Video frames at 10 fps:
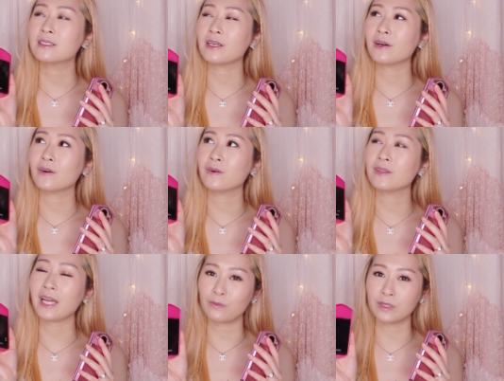
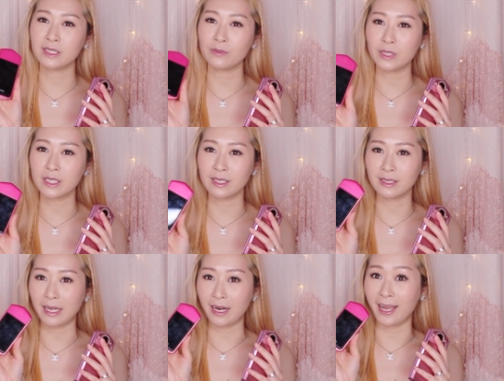So that was the
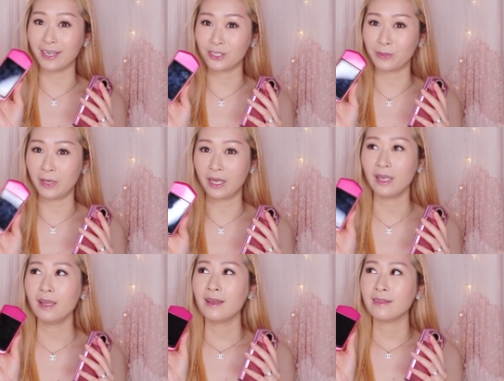reason that I had to
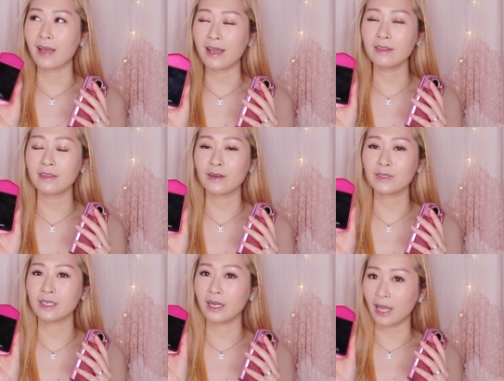pay
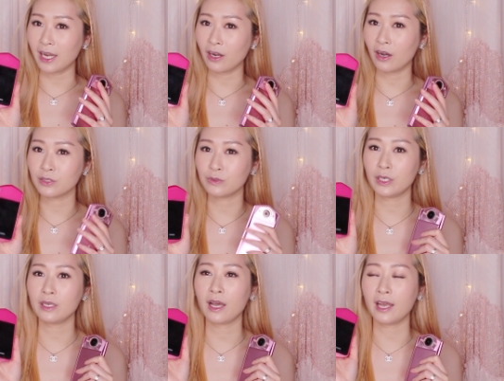
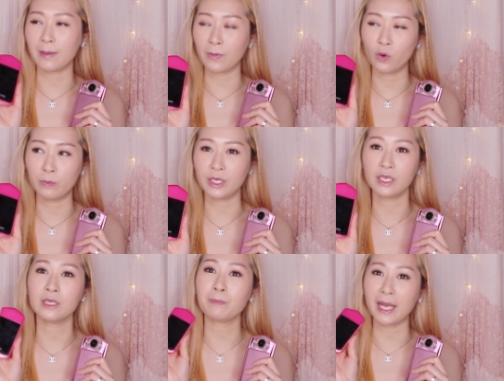9,800
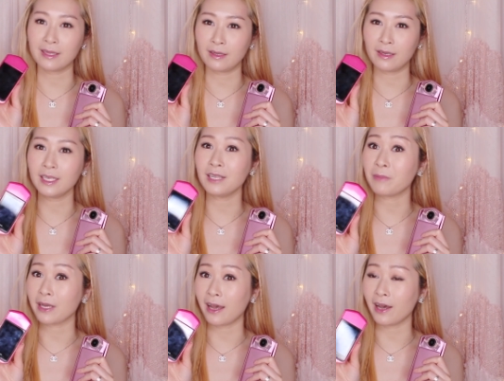MOP back then in
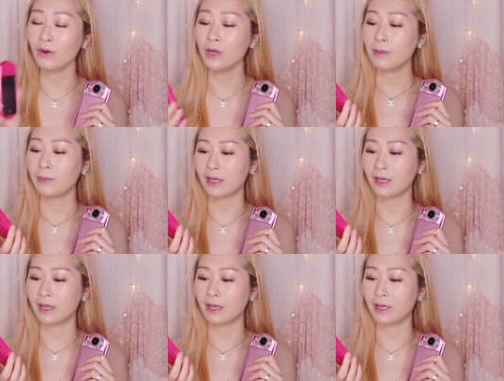Macau,